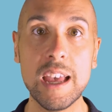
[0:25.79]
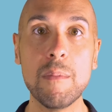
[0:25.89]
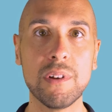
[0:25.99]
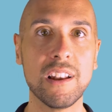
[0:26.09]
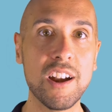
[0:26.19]

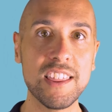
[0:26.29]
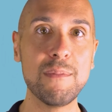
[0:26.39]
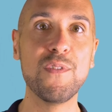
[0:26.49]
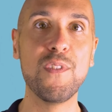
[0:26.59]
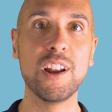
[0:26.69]
but a lot of them
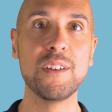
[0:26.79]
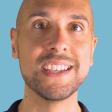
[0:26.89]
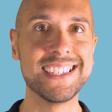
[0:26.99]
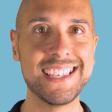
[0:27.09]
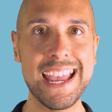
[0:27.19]
follow the
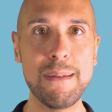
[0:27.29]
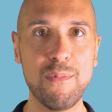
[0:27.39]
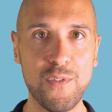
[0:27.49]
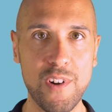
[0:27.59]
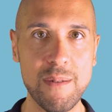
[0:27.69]
same
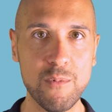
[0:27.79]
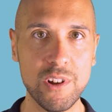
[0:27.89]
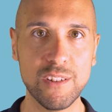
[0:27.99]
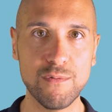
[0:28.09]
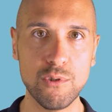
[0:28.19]

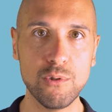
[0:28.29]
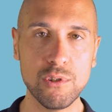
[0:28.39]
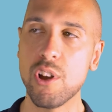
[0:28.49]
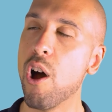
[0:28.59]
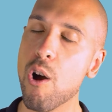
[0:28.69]
framework of rules
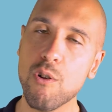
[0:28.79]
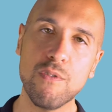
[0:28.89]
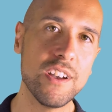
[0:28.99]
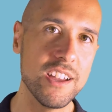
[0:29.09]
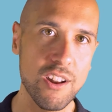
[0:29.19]

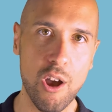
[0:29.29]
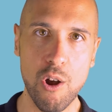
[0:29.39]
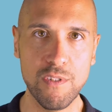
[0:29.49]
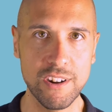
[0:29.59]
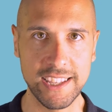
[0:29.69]
over and
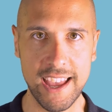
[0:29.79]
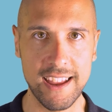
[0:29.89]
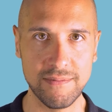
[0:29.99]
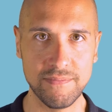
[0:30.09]
over again.